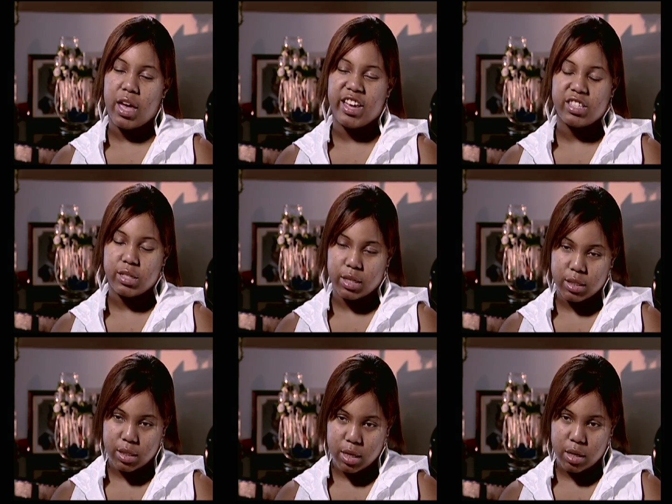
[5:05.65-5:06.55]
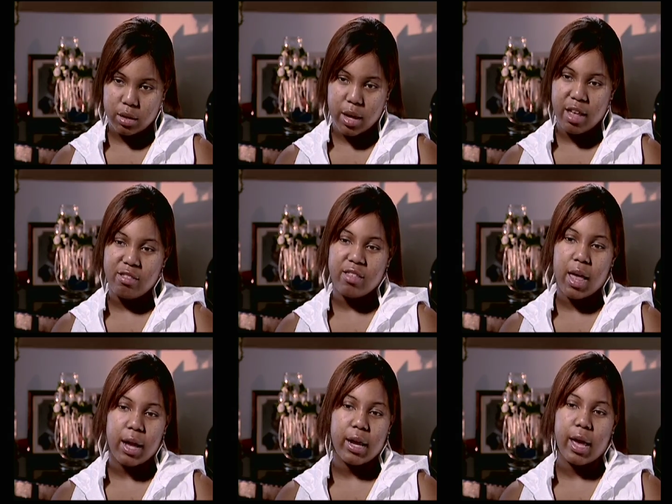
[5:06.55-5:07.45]
at 16 and
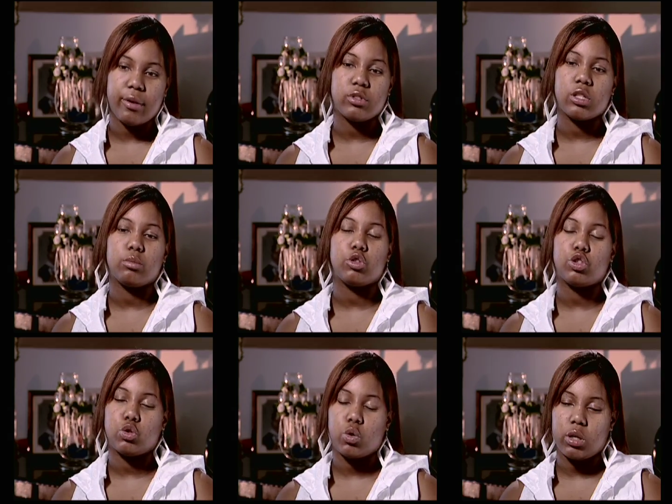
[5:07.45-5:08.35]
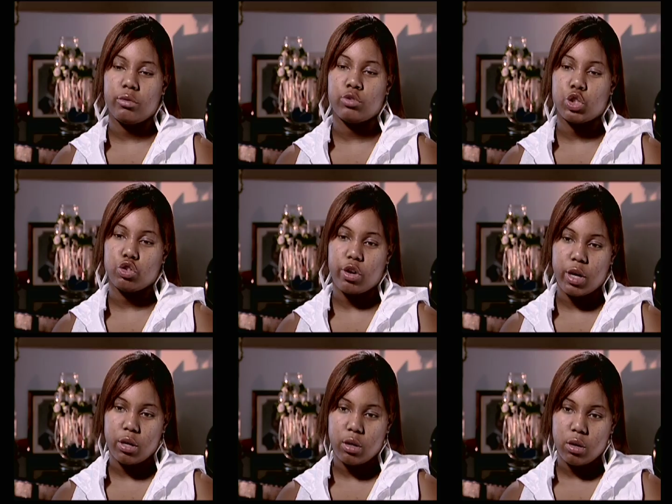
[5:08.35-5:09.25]
not have some sort of
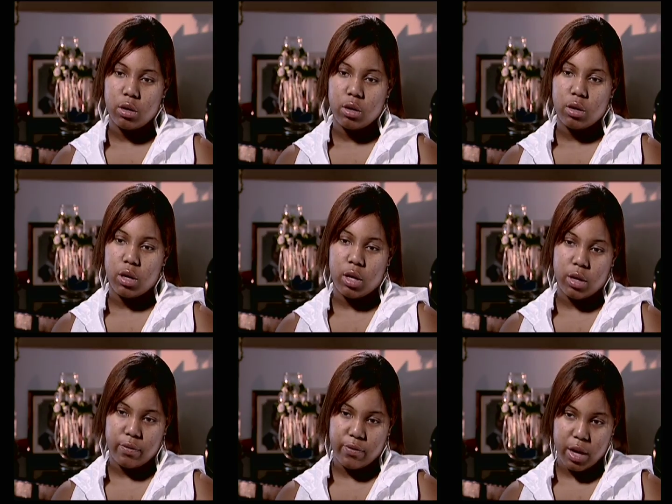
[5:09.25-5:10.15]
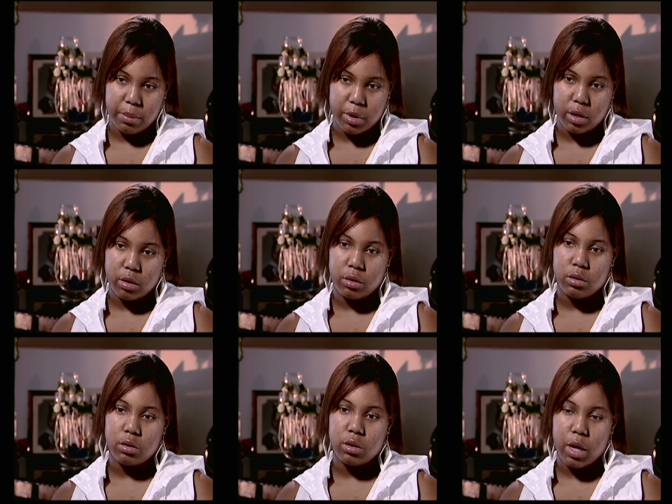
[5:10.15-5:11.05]
trait in your family
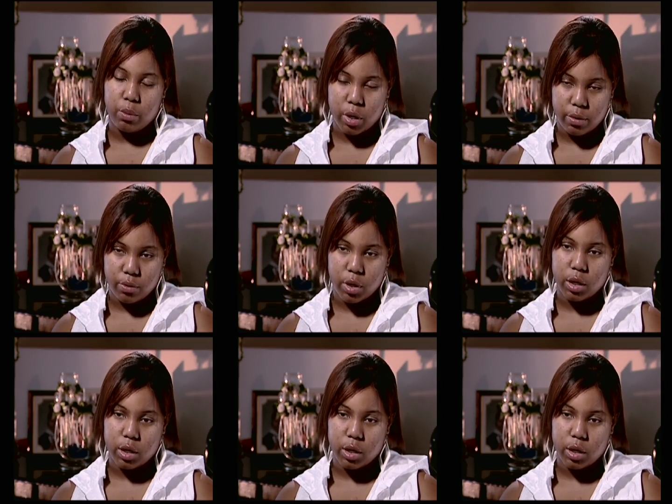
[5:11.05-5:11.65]
that will give you